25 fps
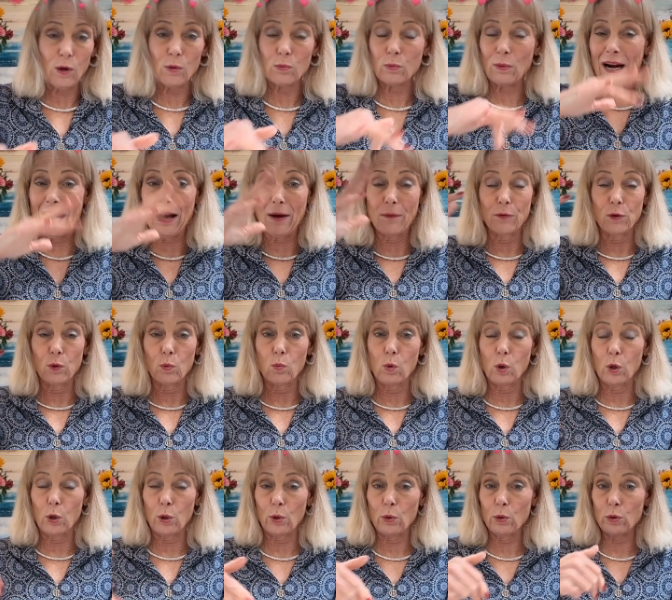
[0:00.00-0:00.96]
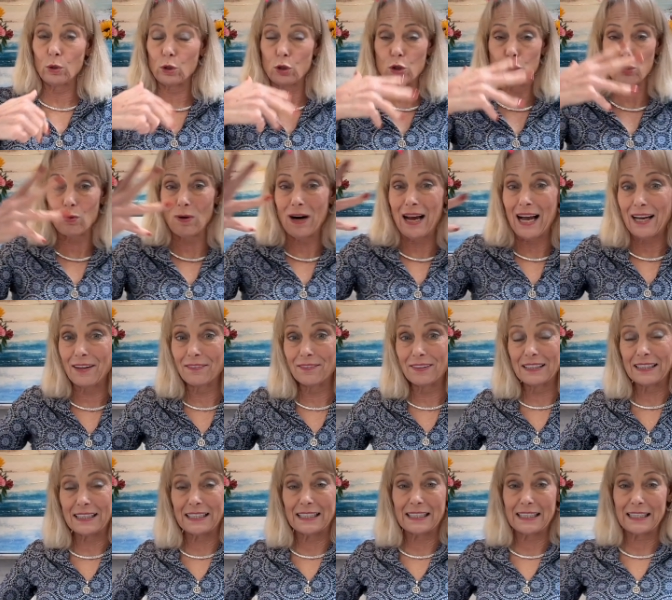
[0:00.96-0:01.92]
around the world or
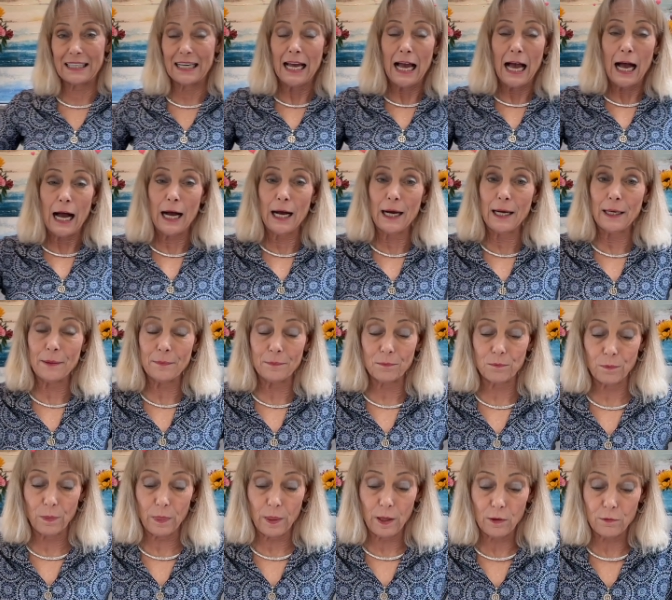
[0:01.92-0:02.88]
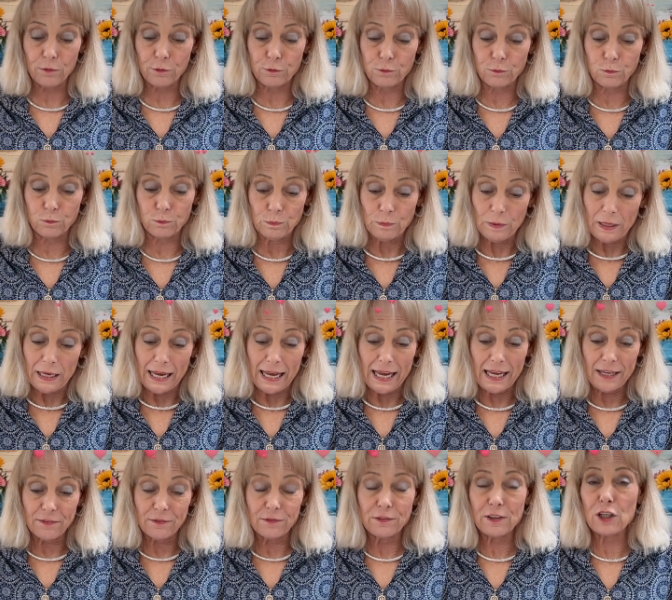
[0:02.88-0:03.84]
traveling um,
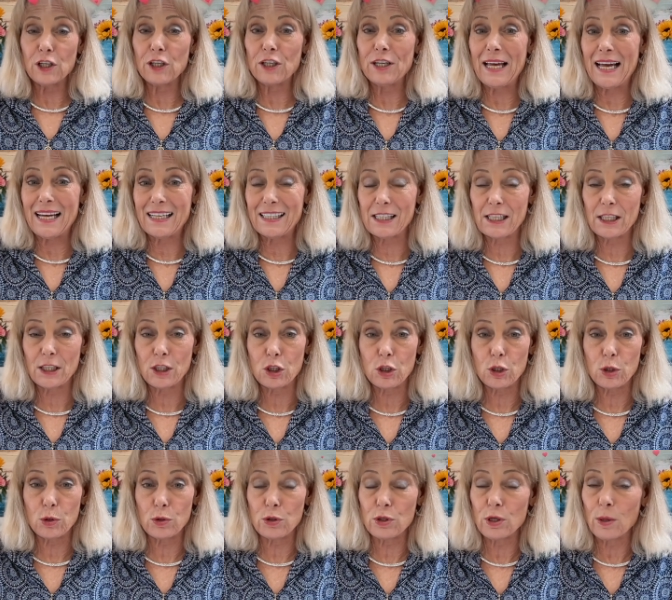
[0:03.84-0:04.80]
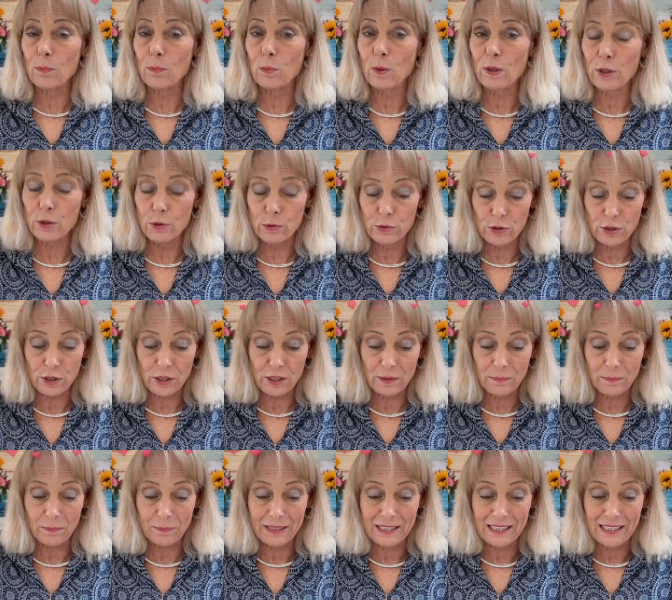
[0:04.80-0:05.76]
and connecting to someone who's going to
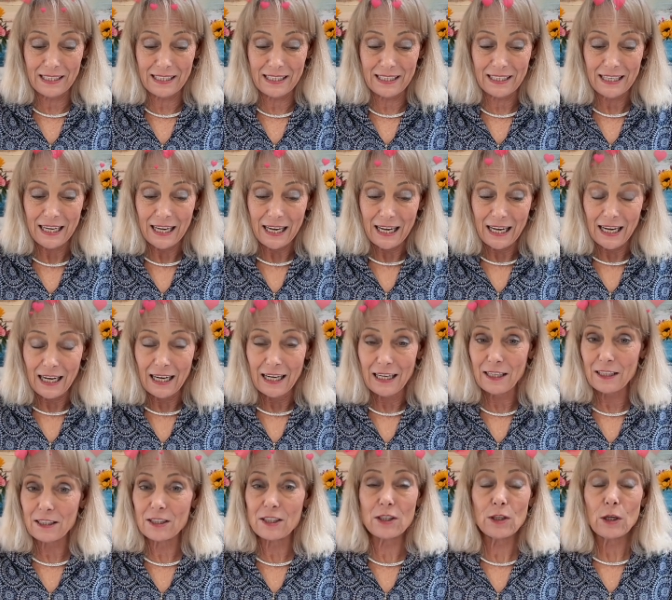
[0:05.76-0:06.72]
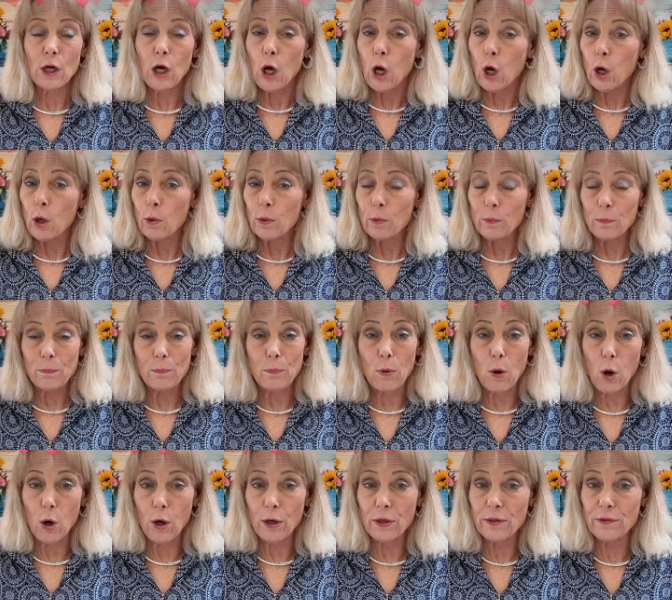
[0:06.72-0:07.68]
be uh,
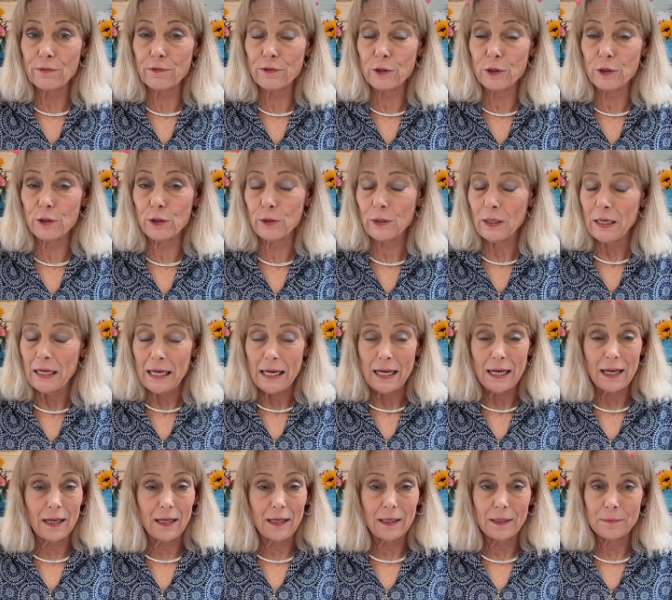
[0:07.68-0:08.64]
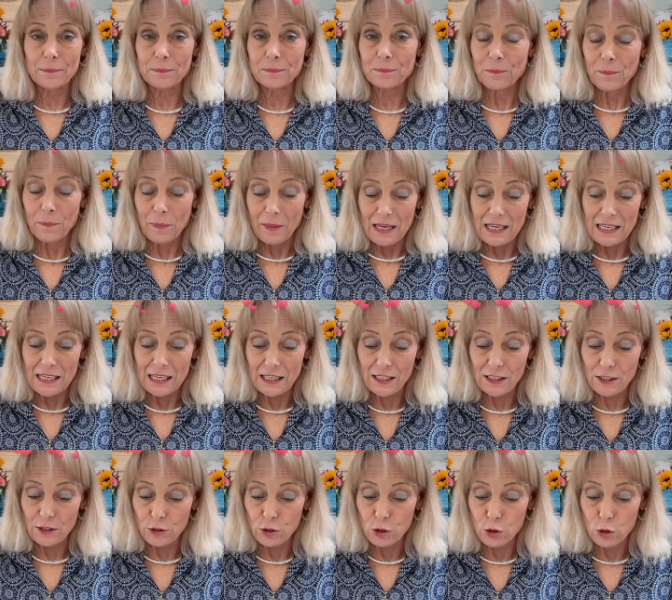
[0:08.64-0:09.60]
part of your um,
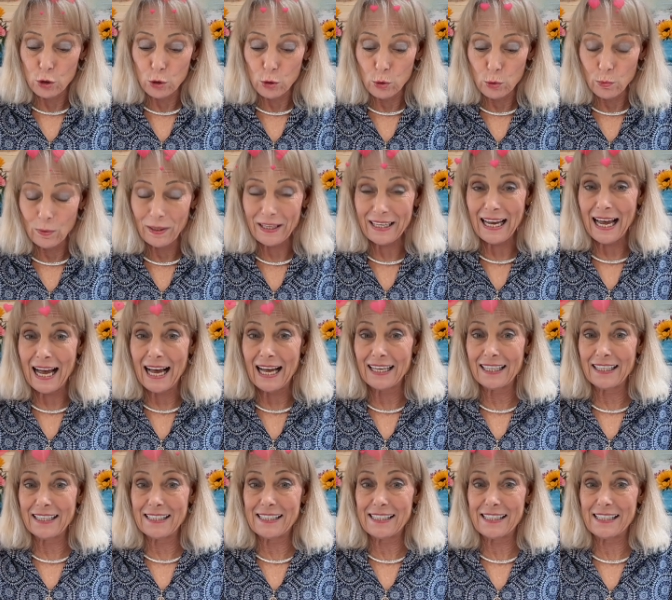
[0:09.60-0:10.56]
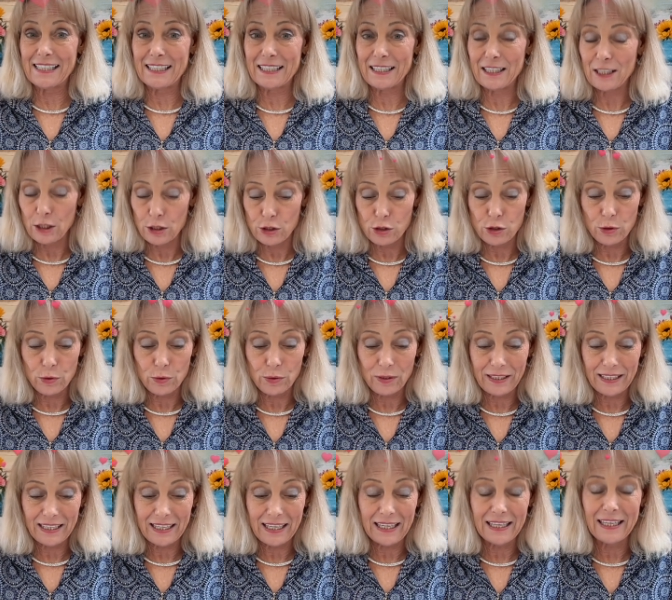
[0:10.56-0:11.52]
new reality because you're
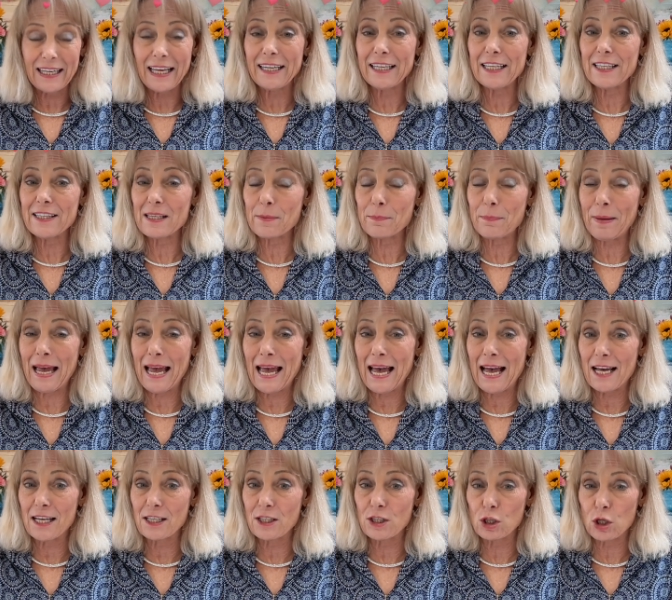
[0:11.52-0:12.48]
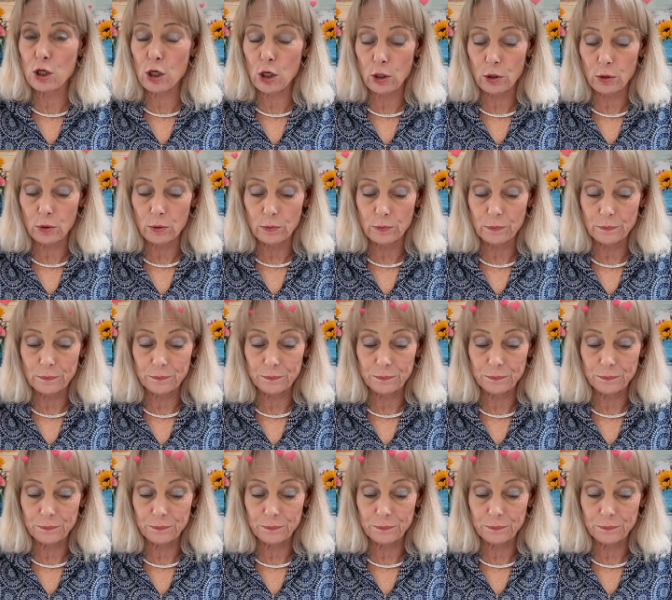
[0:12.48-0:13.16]
letting the past go.